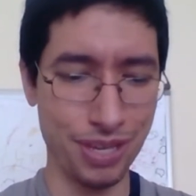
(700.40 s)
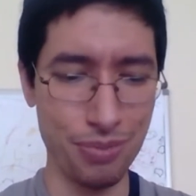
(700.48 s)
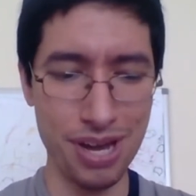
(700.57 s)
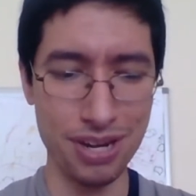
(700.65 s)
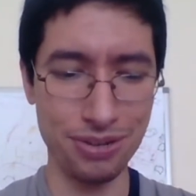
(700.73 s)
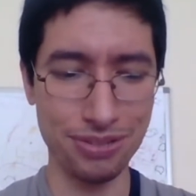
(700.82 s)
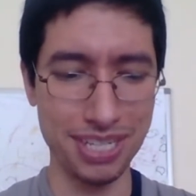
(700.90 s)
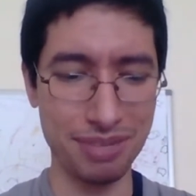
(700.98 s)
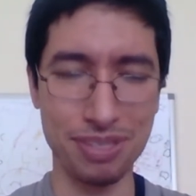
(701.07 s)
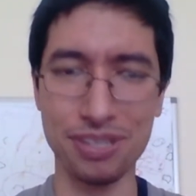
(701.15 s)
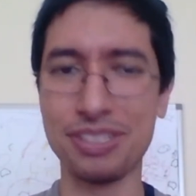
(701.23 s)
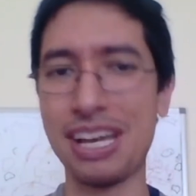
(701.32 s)
you want to do
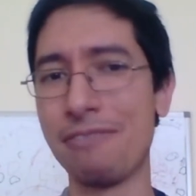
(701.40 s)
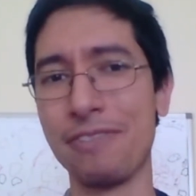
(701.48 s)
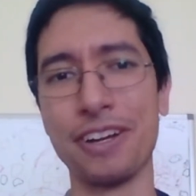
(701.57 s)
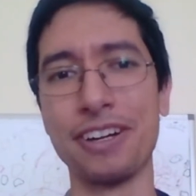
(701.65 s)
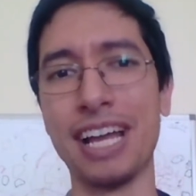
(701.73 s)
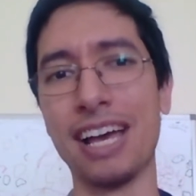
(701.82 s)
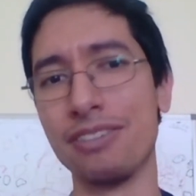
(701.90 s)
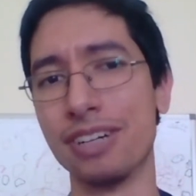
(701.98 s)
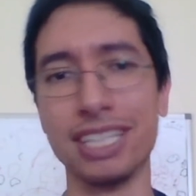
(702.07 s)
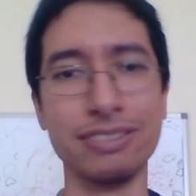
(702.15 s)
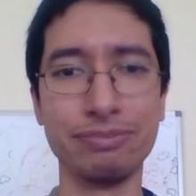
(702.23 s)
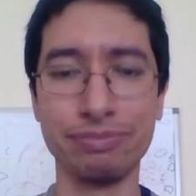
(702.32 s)
something, you just gotta figure it out,
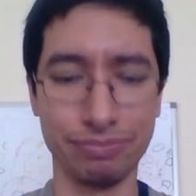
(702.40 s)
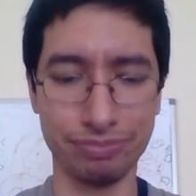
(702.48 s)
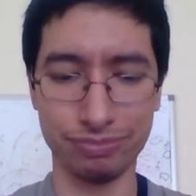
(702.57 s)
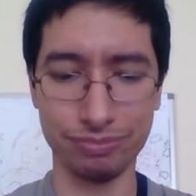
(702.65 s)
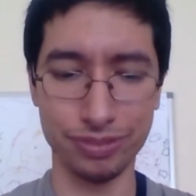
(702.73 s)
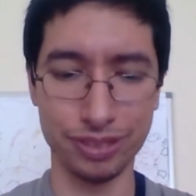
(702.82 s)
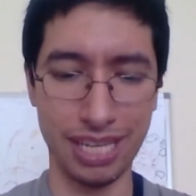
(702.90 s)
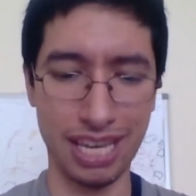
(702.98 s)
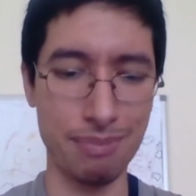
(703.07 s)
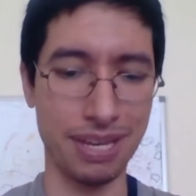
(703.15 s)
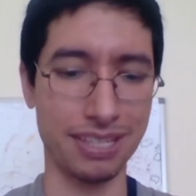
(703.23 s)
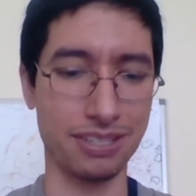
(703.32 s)
right?
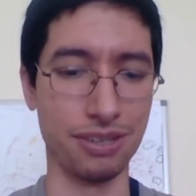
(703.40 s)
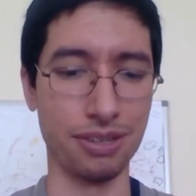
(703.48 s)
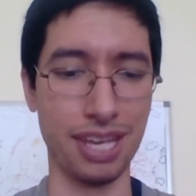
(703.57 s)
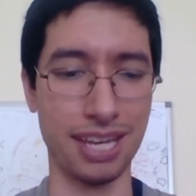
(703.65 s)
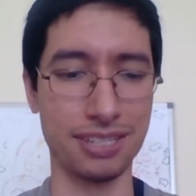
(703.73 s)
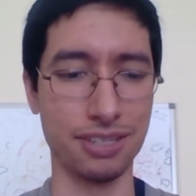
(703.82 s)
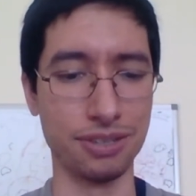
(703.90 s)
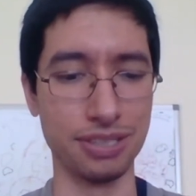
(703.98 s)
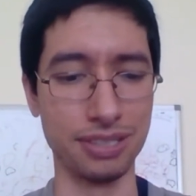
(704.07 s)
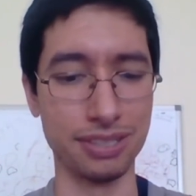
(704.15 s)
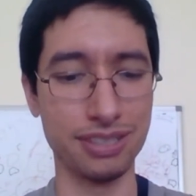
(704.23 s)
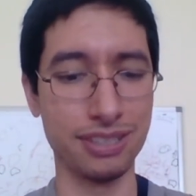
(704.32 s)
Can't make
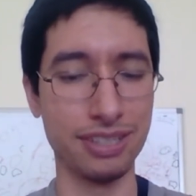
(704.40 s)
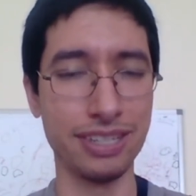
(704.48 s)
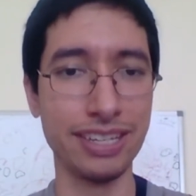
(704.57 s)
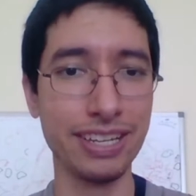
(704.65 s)
excuses.